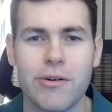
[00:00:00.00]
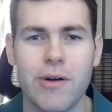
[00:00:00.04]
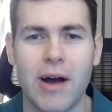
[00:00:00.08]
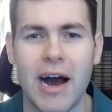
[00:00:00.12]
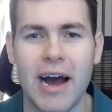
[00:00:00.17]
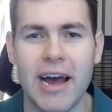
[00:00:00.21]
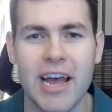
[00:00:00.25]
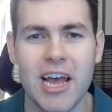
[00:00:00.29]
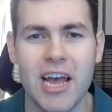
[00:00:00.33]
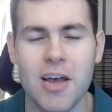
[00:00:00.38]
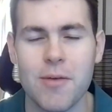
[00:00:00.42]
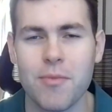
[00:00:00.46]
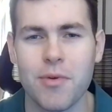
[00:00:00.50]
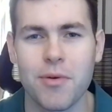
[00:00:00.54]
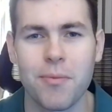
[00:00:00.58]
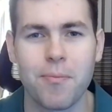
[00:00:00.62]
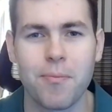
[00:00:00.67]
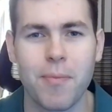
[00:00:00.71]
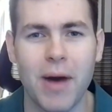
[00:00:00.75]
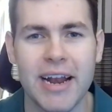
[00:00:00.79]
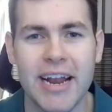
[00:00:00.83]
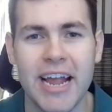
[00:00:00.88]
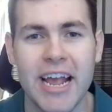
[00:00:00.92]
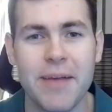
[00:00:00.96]
who I am,
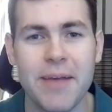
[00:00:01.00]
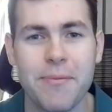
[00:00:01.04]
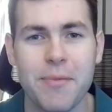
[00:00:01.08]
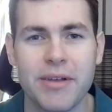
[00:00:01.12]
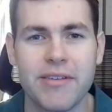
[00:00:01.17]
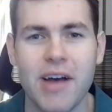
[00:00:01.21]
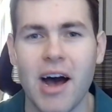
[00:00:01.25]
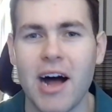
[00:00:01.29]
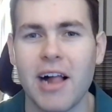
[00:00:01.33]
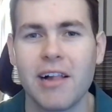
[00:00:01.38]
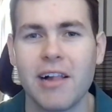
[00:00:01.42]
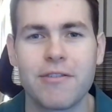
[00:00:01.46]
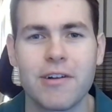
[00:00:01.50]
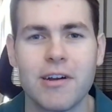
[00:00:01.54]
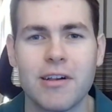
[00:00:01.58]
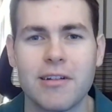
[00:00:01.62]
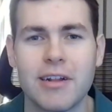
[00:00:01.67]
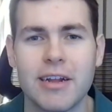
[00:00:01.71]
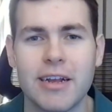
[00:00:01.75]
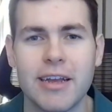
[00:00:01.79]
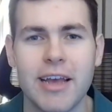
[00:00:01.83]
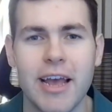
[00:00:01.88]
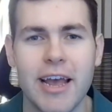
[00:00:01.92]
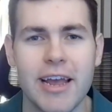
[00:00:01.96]
my name is
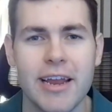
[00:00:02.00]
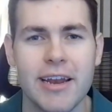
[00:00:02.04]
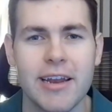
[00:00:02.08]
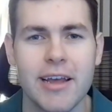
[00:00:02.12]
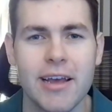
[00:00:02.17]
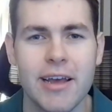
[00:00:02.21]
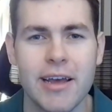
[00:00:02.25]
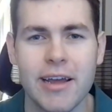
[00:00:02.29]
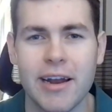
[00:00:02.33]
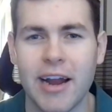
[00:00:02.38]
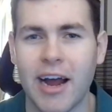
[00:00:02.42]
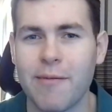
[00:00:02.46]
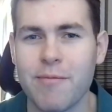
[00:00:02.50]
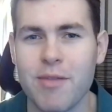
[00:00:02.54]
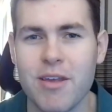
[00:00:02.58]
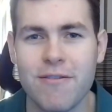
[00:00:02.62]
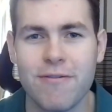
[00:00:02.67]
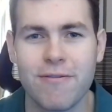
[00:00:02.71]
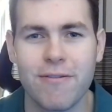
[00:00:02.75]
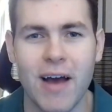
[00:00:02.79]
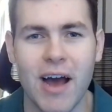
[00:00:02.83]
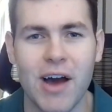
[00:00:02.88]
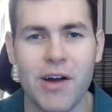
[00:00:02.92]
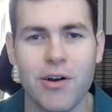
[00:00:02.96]
Clingain. I'm the
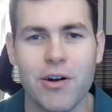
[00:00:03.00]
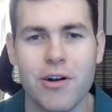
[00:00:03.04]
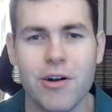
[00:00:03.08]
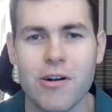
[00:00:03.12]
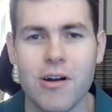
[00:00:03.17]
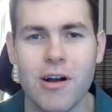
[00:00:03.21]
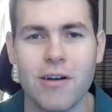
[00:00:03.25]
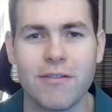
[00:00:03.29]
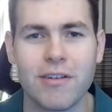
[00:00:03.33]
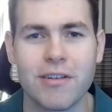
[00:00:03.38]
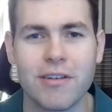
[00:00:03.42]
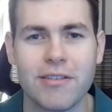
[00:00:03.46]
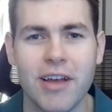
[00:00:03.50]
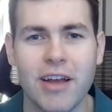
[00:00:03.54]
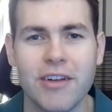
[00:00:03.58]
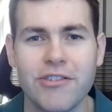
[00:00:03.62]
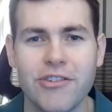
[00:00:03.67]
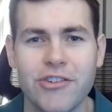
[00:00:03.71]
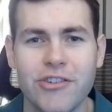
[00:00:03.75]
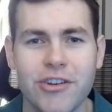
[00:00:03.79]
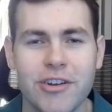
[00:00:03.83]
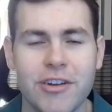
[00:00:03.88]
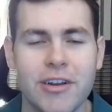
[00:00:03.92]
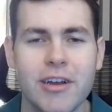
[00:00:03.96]
founder of
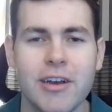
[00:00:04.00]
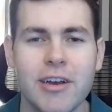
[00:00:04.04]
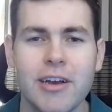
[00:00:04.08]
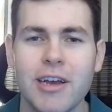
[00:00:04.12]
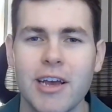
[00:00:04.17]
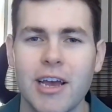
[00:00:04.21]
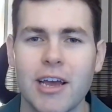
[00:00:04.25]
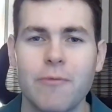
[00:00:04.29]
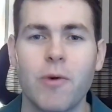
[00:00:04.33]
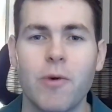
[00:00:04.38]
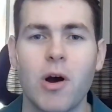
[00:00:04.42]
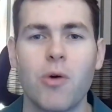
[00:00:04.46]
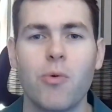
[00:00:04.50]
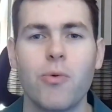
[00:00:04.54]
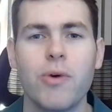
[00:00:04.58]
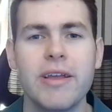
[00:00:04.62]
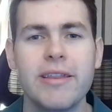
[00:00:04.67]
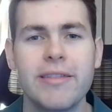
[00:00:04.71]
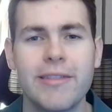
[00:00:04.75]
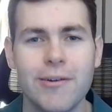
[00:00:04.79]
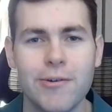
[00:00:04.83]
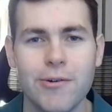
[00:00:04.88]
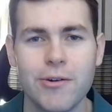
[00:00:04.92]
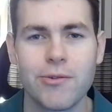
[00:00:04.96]
Ascension, and what we
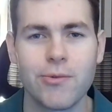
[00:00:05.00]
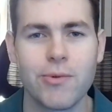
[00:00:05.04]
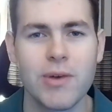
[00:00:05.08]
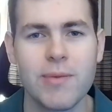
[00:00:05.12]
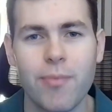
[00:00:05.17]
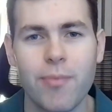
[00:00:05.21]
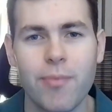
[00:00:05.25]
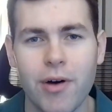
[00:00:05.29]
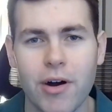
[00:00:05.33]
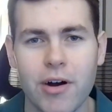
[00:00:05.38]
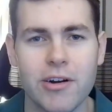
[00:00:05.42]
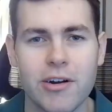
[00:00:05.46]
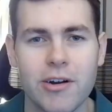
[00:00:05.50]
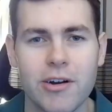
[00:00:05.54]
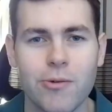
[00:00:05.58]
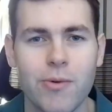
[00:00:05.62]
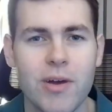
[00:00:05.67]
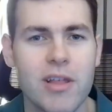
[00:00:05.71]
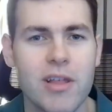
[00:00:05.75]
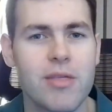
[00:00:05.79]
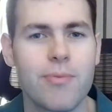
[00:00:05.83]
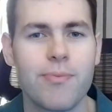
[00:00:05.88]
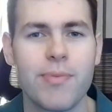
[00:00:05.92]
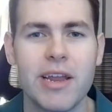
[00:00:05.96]
do is we partner
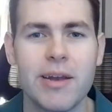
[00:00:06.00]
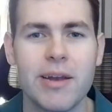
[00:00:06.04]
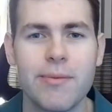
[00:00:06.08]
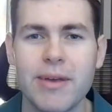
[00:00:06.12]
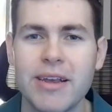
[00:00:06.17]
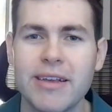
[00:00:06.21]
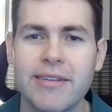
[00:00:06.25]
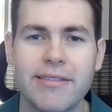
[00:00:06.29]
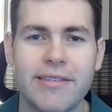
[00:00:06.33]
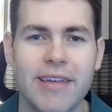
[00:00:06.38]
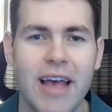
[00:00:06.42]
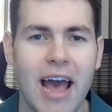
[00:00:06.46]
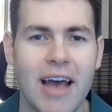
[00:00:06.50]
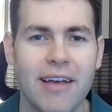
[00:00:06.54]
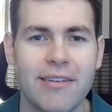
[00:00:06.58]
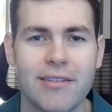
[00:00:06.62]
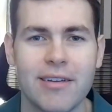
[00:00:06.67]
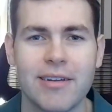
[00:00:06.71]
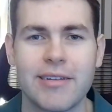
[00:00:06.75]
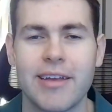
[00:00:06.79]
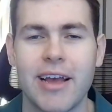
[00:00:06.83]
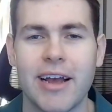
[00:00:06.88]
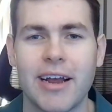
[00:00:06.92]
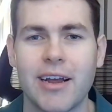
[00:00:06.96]
with B2B SaaS
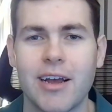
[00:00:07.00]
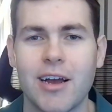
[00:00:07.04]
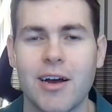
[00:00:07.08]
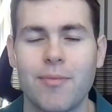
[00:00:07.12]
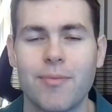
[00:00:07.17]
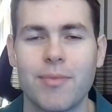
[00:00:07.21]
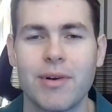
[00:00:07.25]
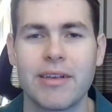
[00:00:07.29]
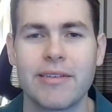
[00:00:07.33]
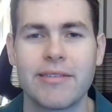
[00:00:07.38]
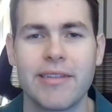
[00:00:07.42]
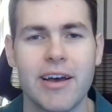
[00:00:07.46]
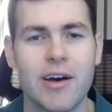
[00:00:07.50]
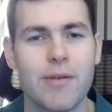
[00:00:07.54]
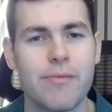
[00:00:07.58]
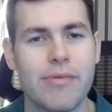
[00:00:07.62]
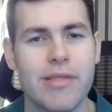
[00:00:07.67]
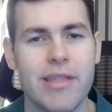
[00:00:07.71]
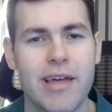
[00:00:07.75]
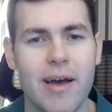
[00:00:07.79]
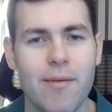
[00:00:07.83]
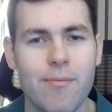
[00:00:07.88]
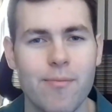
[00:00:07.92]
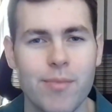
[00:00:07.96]
and tech companies to help
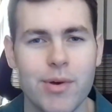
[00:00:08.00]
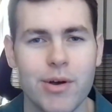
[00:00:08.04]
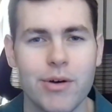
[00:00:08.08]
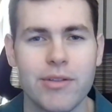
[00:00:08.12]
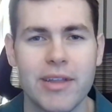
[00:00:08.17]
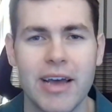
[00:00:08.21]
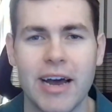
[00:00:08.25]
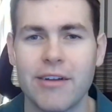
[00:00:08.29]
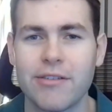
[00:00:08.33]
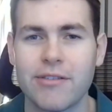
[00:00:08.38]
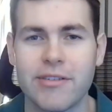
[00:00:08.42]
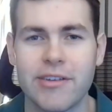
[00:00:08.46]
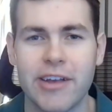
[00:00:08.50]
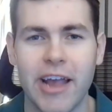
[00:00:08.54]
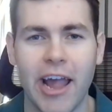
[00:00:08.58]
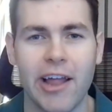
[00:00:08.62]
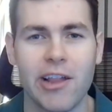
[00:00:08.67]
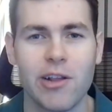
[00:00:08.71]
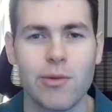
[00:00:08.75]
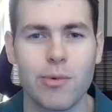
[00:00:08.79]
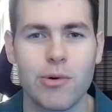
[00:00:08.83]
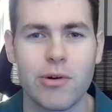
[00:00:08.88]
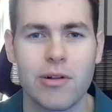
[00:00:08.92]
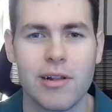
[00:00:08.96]
them build out
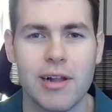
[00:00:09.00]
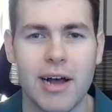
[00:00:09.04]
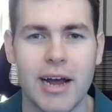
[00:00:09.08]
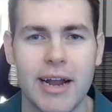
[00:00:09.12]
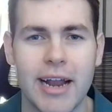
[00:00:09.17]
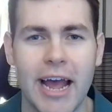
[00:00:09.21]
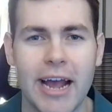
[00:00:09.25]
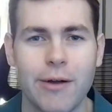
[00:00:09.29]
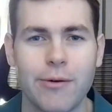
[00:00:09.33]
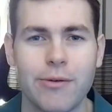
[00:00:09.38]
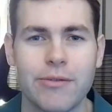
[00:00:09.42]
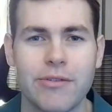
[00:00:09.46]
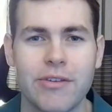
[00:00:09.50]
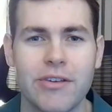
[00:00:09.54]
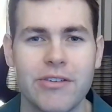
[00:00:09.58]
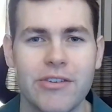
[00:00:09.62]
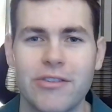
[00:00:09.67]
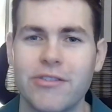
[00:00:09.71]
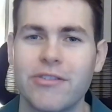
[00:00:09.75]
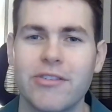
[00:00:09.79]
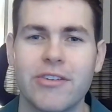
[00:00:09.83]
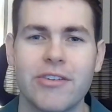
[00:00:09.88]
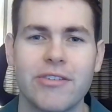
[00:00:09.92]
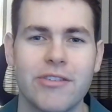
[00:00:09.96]
scalable client
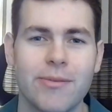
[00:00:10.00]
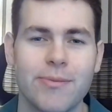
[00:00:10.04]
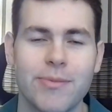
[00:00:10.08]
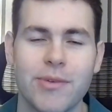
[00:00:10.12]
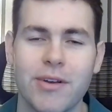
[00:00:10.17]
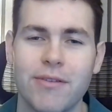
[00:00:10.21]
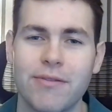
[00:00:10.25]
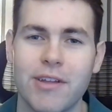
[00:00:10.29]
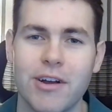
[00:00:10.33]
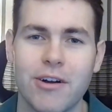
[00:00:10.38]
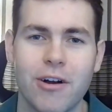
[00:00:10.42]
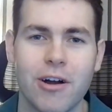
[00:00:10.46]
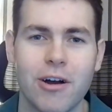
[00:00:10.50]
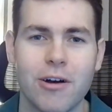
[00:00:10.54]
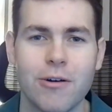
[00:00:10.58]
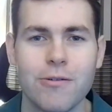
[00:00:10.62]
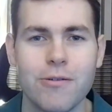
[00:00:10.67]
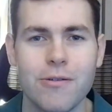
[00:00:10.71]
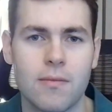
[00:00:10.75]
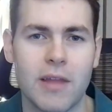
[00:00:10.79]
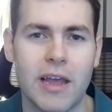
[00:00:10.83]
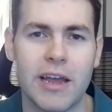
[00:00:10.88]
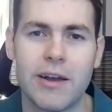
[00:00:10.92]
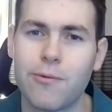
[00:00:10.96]
acquisition systems of their own.
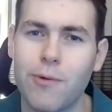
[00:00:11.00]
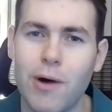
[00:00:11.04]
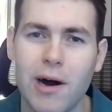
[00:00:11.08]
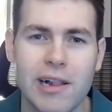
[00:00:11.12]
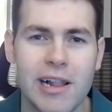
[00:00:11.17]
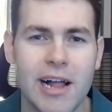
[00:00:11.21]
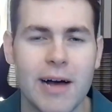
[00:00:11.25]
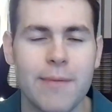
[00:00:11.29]
And while